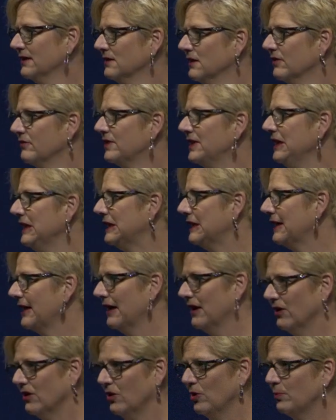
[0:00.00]
love geeking
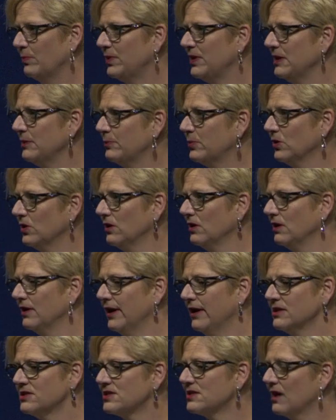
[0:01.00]
out on people
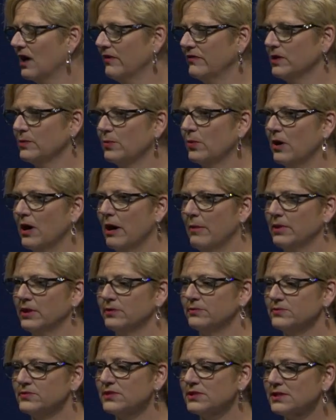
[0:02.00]
and solving
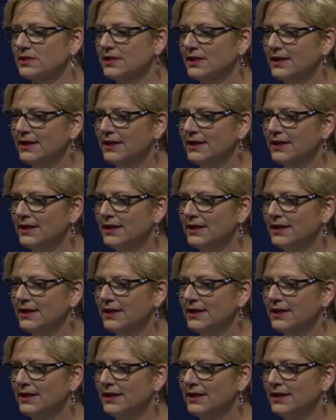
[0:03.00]
problems.